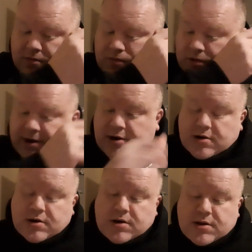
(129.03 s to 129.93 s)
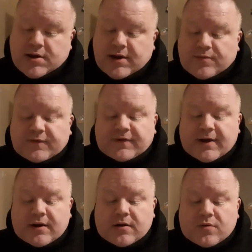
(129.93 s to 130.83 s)
where he was
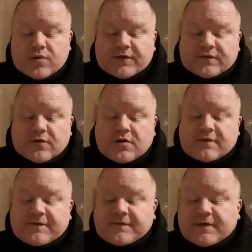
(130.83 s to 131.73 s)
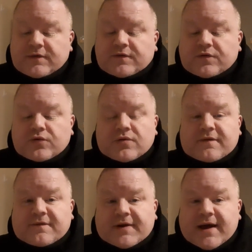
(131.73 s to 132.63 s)
then whisked off to a
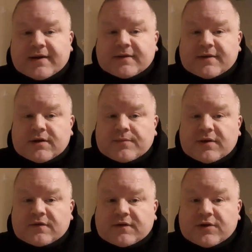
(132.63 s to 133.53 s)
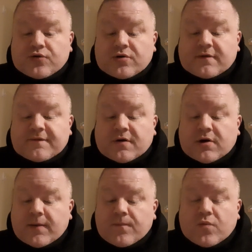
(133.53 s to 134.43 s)
flat that had been secured
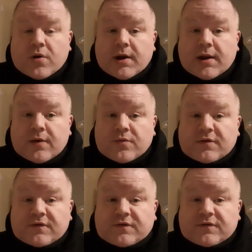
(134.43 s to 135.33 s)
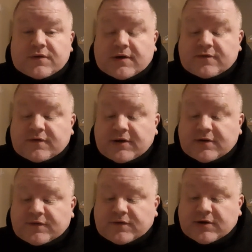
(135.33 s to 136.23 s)
for him while he was obviously
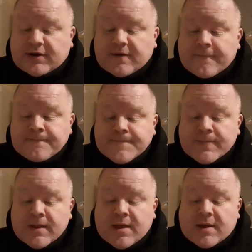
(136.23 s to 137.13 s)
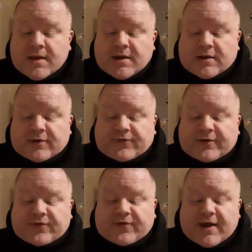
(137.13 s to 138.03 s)
inside.
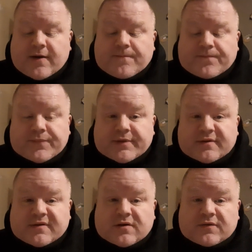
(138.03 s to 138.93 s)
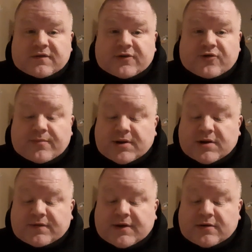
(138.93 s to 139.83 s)
Since then, the town has literally been
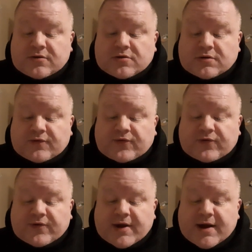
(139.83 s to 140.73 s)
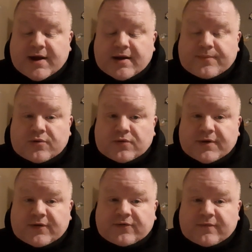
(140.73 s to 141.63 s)
on tenterhooks.
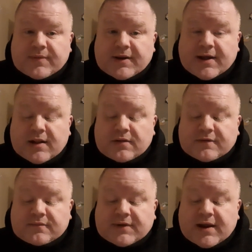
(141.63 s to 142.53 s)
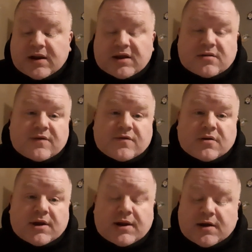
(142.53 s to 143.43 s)
Protests have been held daily, even
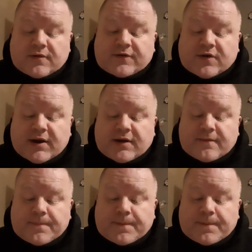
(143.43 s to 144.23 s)
nightly, outside